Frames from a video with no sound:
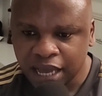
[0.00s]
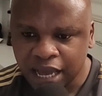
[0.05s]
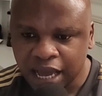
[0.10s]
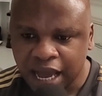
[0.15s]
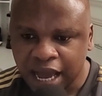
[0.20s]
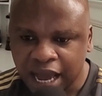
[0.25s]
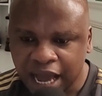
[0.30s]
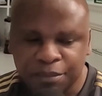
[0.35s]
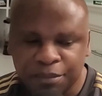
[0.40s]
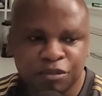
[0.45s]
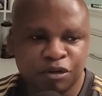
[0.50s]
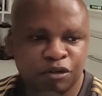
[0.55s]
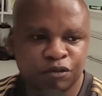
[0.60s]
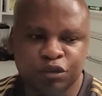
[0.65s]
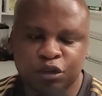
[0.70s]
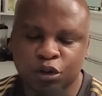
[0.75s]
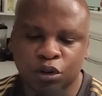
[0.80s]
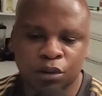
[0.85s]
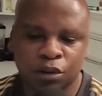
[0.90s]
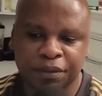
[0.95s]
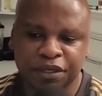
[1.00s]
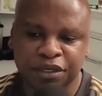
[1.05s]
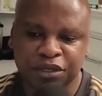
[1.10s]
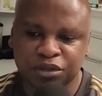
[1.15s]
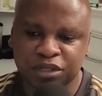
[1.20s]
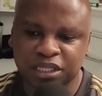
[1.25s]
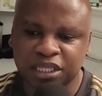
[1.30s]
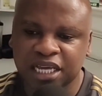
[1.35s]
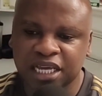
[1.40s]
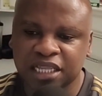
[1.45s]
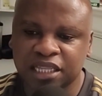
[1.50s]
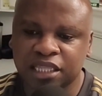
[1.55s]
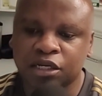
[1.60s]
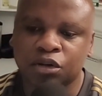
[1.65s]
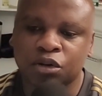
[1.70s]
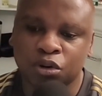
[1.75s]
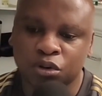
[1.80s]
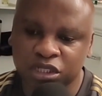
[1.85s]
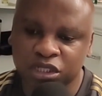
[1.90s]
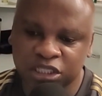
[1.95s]
I'm of the opinion that the
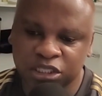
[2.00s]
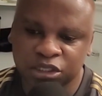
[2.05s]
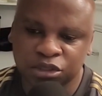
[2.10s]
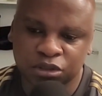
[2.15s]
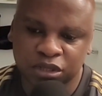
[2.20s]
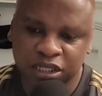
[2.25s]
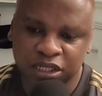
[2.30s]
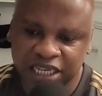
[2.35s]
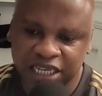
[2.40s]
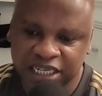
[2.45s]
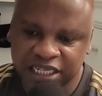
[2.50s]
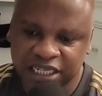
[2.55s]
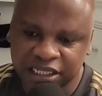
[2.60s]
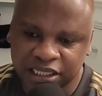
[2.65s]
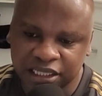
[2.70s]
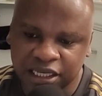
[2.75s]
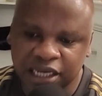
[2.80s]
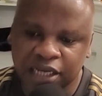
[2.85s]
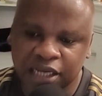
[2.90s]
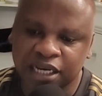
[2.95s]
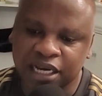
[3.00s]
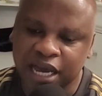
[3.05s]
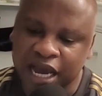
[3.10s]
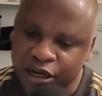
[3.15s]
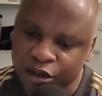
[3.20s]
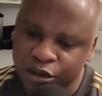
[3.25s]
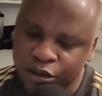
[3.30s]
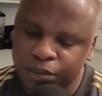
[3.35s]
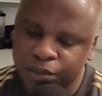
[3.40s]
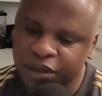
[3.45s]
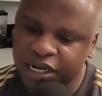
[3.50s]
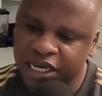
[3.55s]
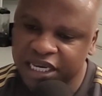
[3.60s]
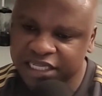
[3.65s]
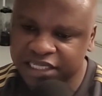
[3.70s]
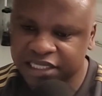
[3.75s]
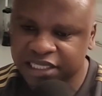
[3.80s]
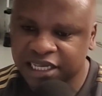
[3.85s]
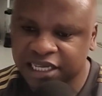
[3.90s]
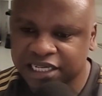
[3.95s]
coach is not getting the kind of
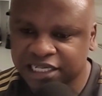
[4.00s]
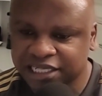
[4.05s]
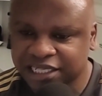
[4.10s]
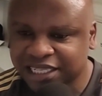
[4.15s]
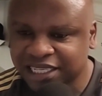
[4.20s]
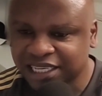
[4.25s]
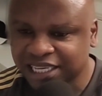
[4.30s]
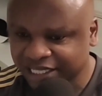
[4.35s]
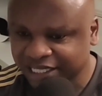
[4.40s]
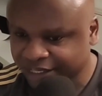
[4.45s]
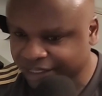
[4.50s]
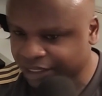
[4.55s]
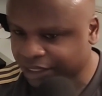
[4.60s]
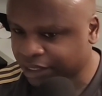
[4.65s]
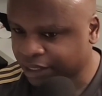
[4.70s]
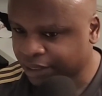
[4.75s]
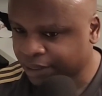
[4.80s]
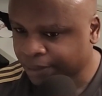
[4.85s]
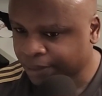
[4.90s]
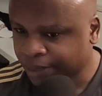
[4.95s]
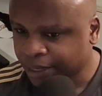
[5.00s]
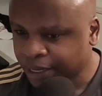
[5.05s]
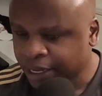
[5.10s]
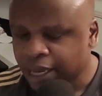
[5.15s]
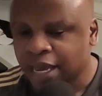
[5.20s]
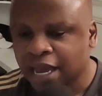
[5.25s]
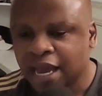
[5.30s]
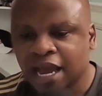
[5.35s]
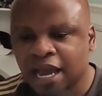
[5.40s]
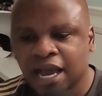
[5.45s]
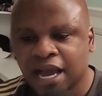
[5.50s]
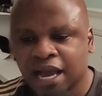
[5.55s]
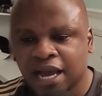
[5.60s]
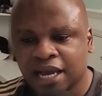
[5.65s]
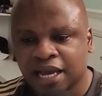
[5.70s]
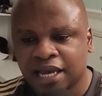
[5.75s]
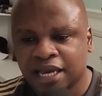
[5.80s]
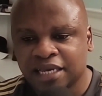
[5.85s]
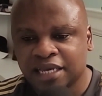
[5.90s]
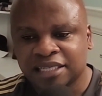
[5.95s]
players that he needs.
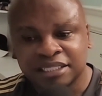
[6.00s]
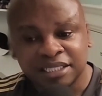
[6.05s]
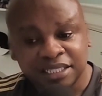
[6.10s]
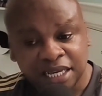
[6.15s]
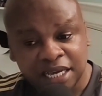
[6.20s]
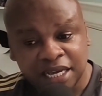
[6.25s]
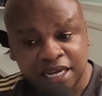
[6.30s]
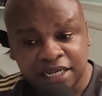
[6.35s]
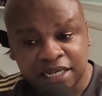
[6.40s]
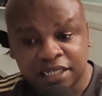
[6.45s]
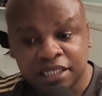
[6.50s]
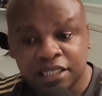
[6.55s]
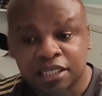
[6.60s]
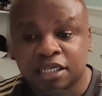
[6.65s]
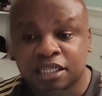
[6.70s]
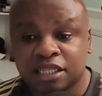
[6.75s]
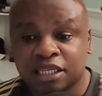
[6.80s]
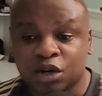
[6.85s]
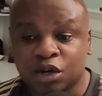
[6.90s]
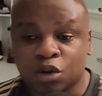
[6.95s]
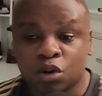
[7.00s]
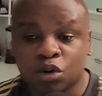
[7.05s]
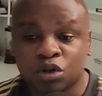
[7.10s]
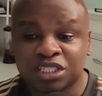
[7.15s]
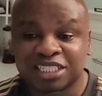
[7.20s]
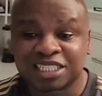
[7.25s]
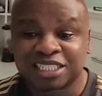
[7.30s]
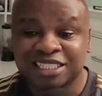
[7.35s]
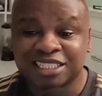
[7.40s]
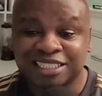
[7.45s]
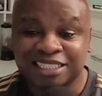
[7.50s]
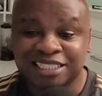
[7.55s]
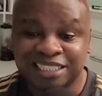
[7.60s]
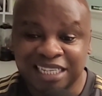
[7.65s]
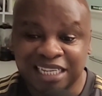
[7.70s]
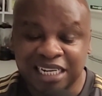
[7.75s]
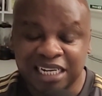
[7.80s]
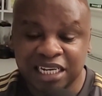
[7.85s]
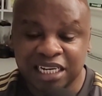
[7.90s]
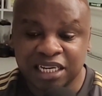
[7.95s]
Instead, the coach is
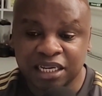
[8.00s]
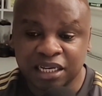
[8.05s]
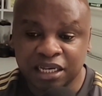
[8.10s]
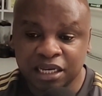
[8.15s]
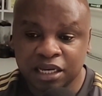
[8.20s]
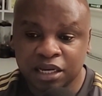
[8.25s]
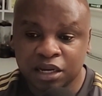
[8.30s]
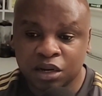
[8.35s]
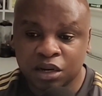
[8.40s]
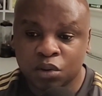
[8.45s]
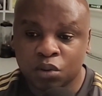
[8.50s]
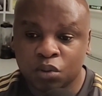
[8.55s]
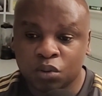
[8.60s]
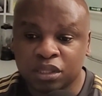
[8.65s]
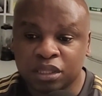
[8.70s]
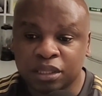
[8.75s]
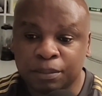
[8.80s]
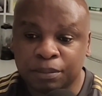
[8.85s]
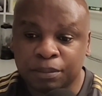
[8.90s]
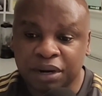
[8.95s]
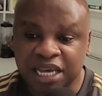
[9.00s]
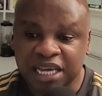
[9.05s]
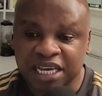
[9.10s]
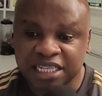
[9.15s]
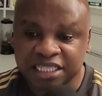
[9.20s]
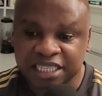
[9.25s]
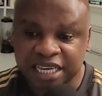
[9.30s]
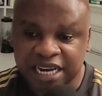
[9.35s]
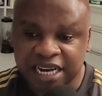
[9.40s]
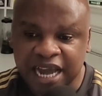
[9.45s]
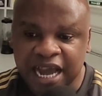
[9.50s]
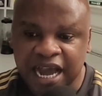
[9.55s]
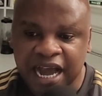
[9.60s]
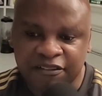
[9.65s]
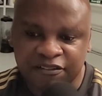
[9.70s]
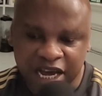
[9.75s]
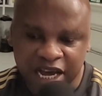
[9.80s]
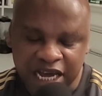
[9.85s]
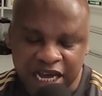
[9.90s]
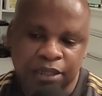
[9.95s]
dealing with the players that are
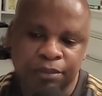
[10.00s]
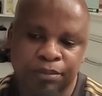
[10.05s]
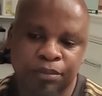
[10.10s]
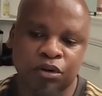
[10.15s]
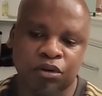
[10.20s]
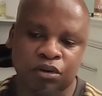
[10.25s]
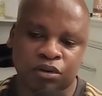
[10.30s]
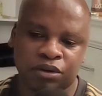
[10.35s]
available.